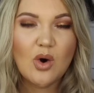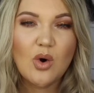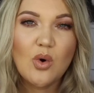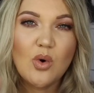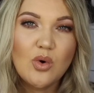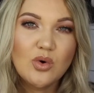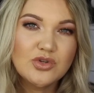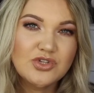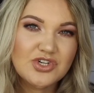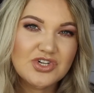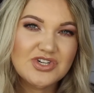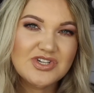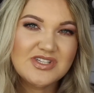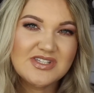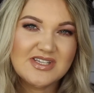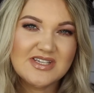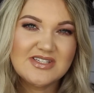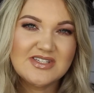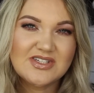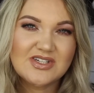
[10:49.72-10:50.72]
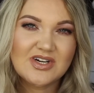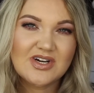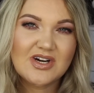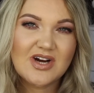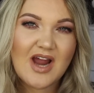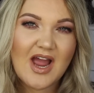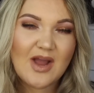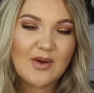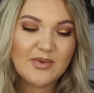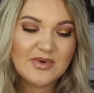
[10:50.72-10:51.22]
older
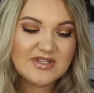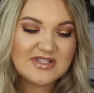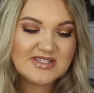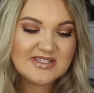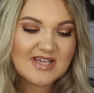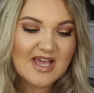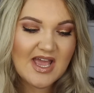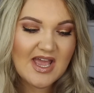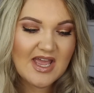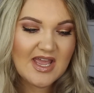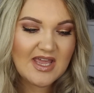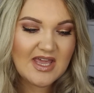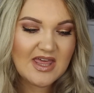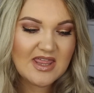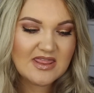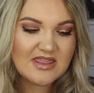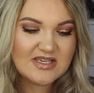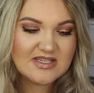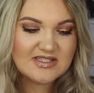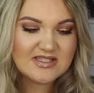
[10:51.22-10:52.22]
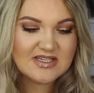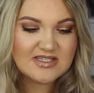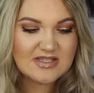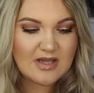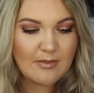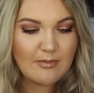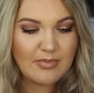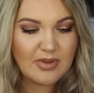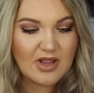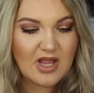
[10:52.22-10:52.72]
sister, I would say. This
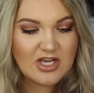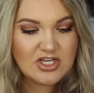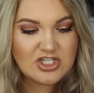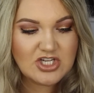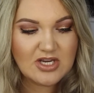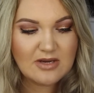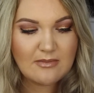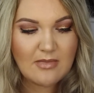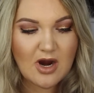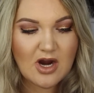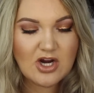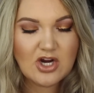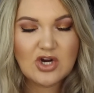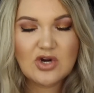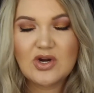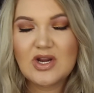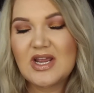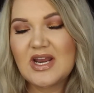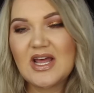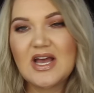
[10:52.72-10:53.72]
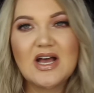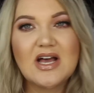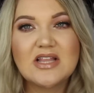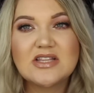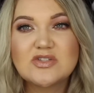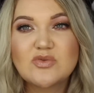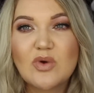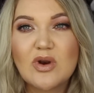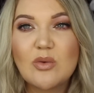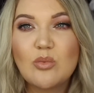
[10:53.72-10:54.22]
is Blushing
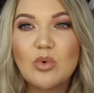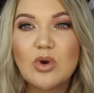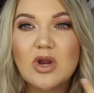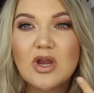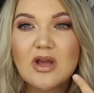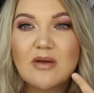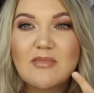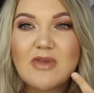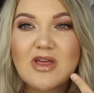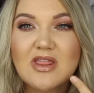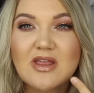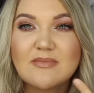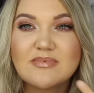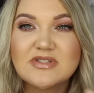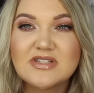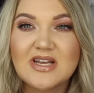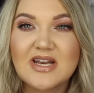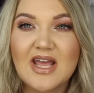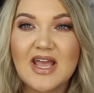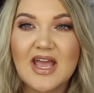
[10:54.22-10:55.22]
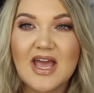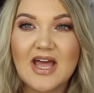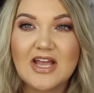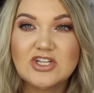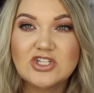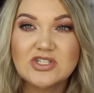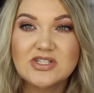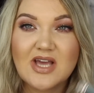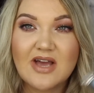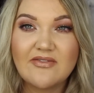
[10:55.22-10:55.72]
Margarita. It's what I'm wearing on my lips today.
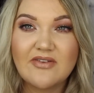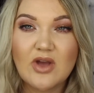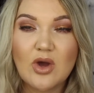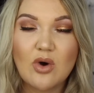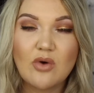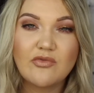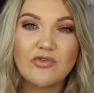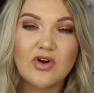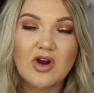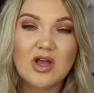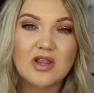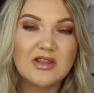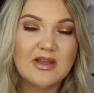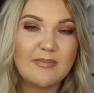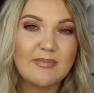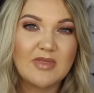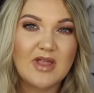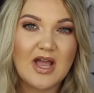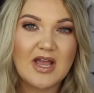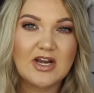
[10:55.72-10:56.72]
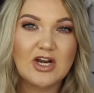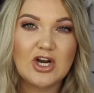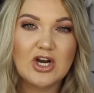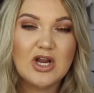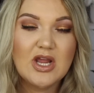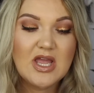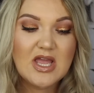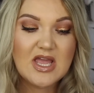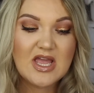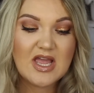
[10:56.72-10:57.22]
I just have it over a lip
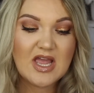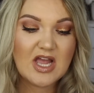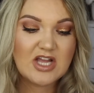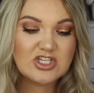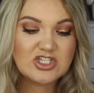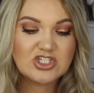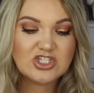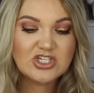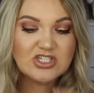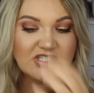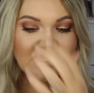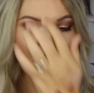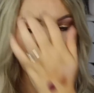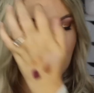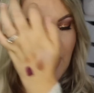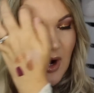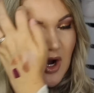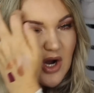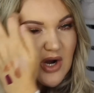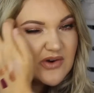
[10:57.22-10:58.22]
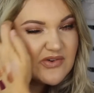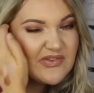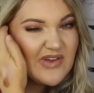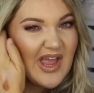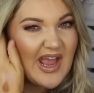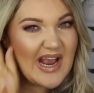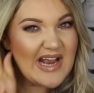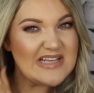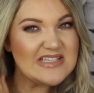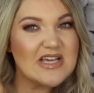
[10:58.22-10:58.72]
liner. It's just the
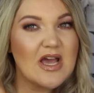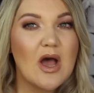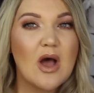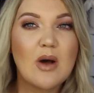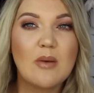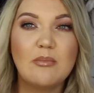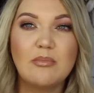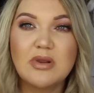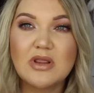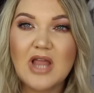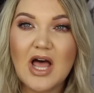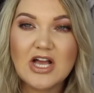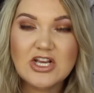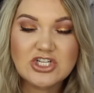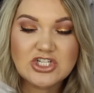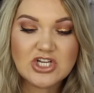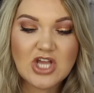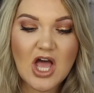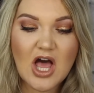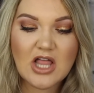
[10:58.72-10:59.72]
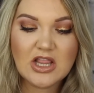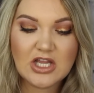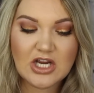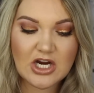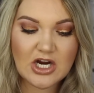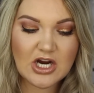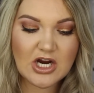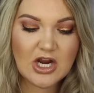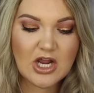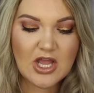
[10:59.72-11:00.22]
perfect blush
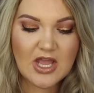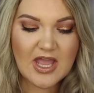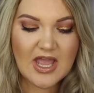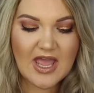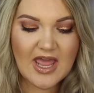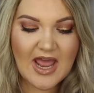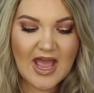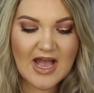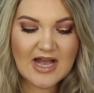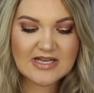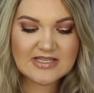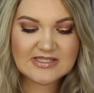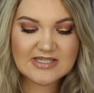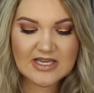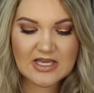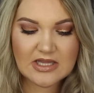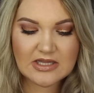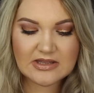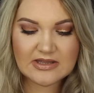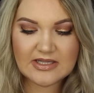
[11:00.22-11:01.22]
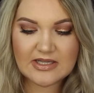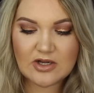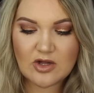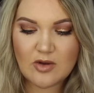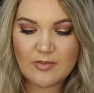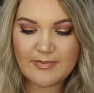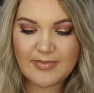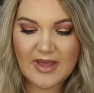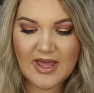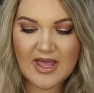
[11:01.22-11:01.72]
color. It has like a
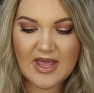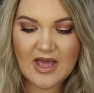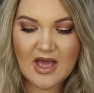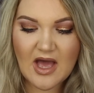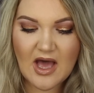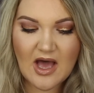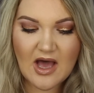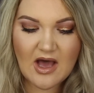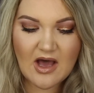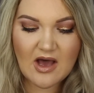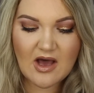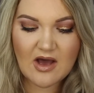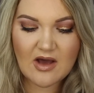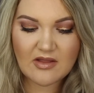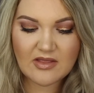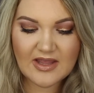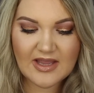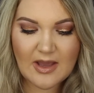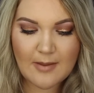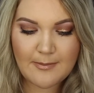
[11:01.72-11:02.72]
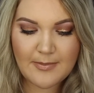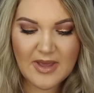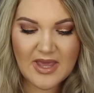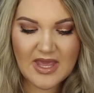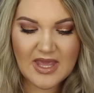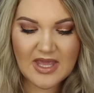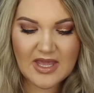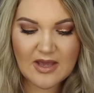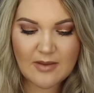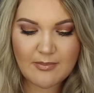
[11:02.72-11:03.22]
little bit uh like a
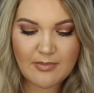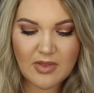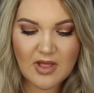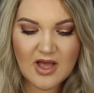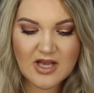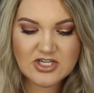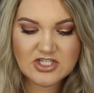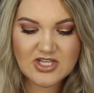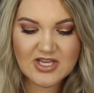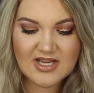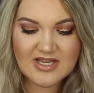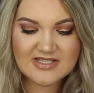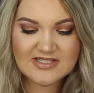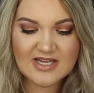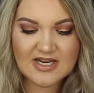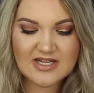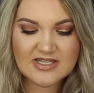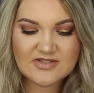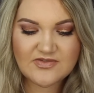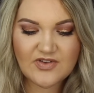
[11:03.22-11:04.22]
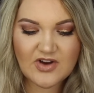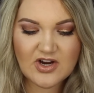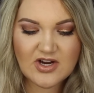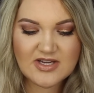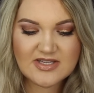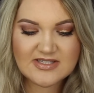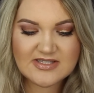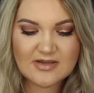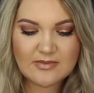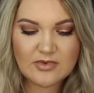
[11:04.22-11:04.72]
pink blush. Like I said, it's
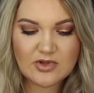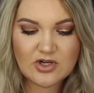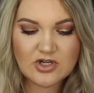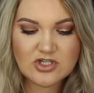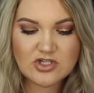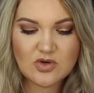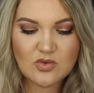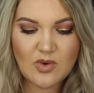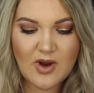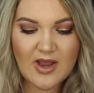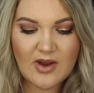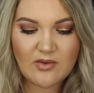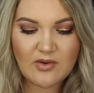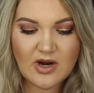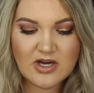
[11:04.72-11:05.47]
very similar to White